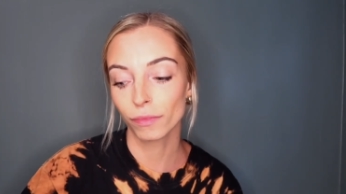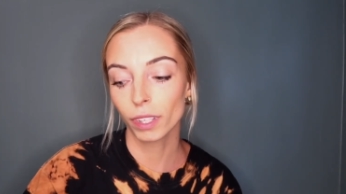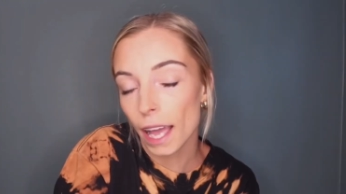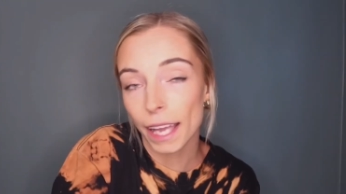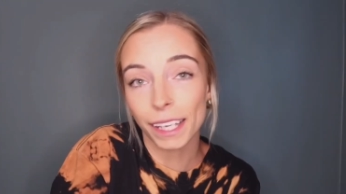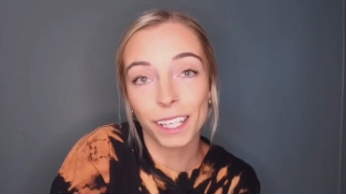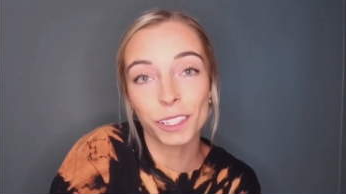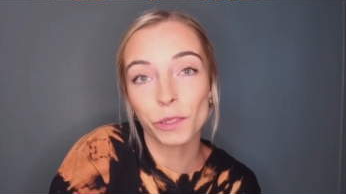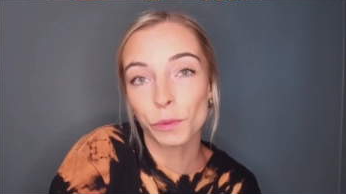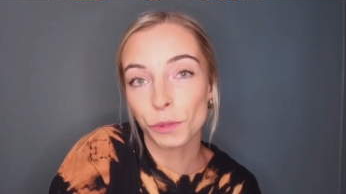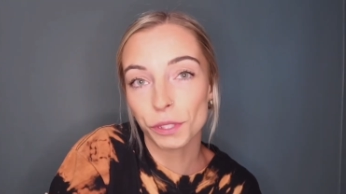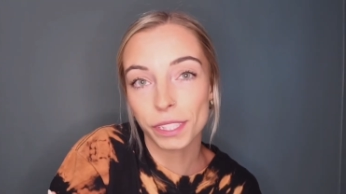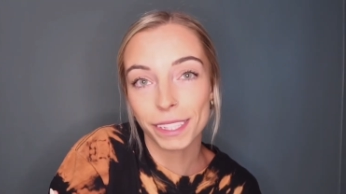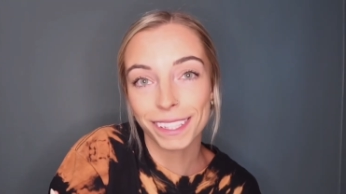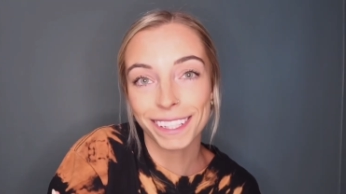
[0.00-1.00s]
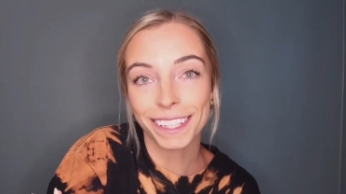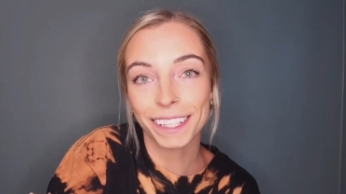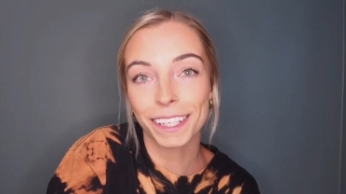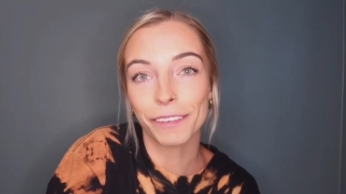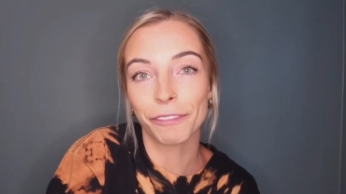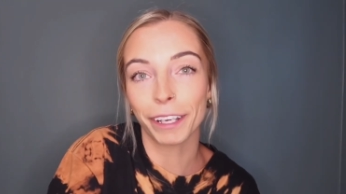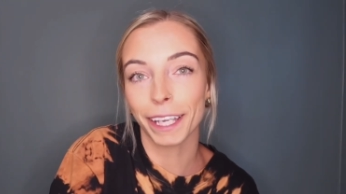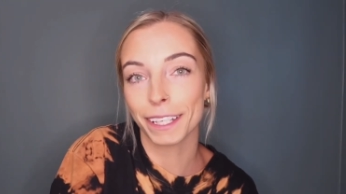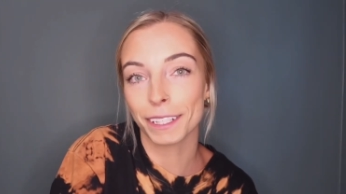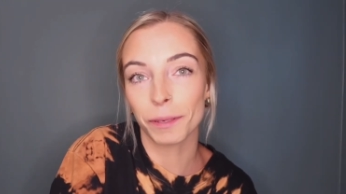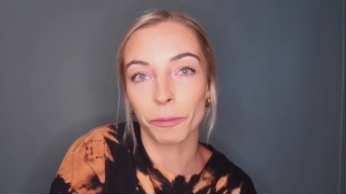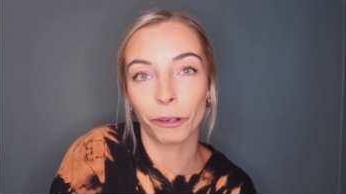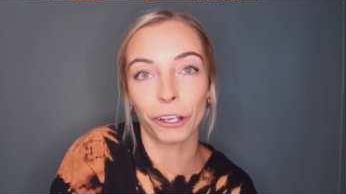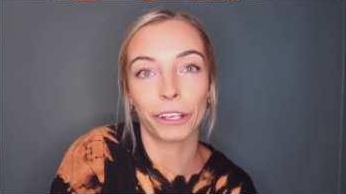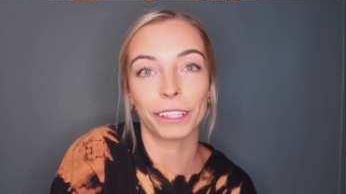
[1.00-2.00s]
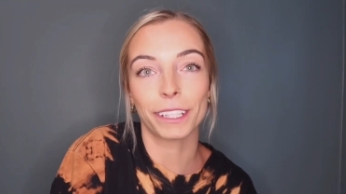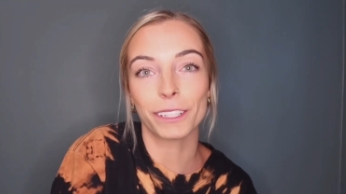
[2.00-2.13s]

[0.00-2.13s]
I guess we'll see if I end up wearing